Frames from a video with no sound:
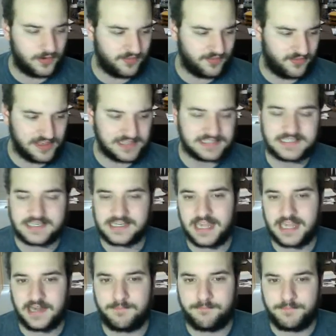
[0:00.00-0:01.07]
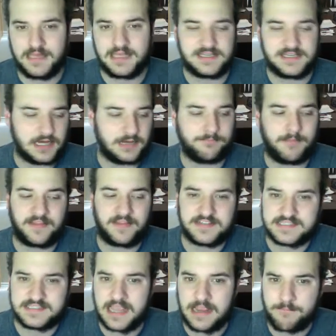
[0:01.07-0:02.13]
this can be done by the
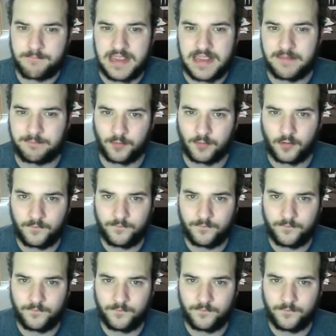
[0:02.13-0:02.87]
same people.